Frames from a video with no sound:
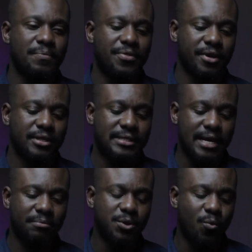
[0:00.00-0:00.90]
There are
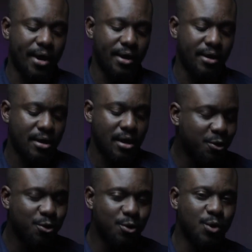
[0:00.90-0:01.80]
times when
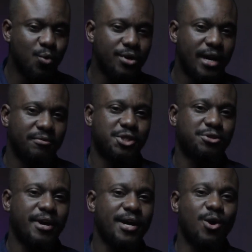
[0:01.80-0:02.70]
you would have
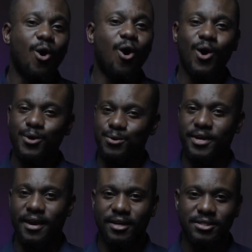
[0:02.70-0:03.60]
tried all you
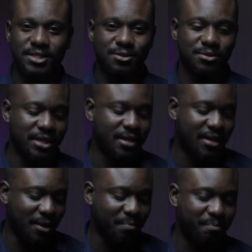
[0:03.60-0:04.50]
can to
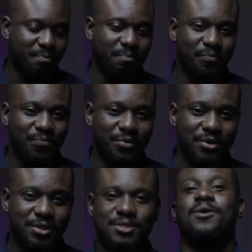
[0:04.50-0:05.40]
keep
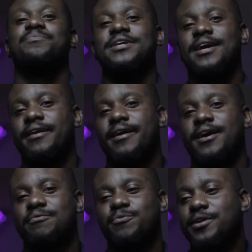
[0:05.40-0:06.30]
something
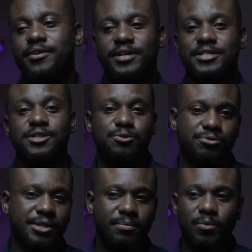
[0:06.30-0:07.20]
alive, whether it's a
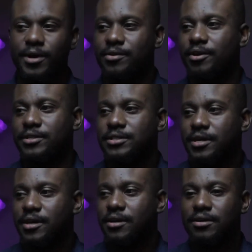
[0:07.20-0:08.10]
dream, whether it's
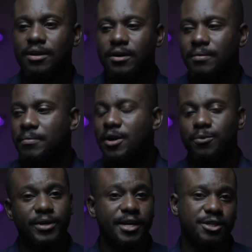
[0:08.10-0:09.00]
a
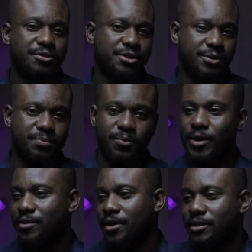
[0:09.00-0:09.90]
relationship,
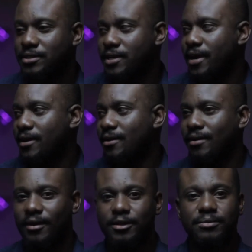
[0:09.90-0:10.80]
whether it's like
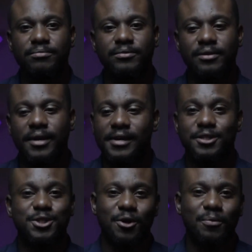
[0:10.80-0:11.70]

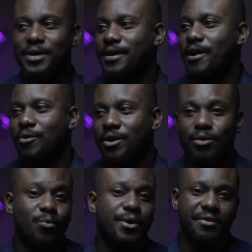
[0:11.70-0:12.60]
a job, a
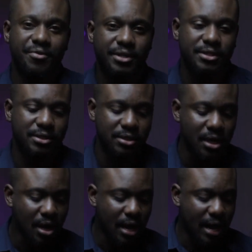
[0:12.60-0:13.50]
career, whatever it is,
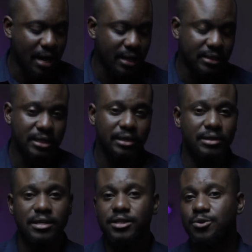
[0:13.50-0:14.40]
and
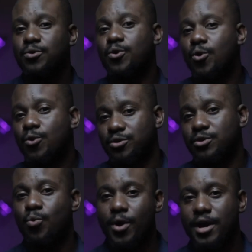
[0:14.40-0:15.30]
things don't go
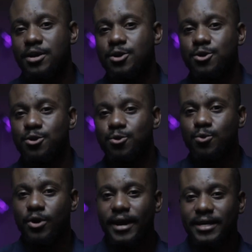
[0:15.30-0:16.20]
the way
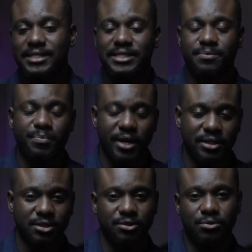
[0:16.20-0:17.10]
you
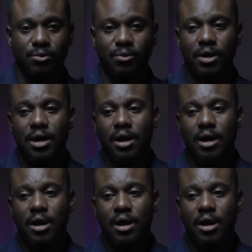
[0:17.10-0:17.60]
expect it to go.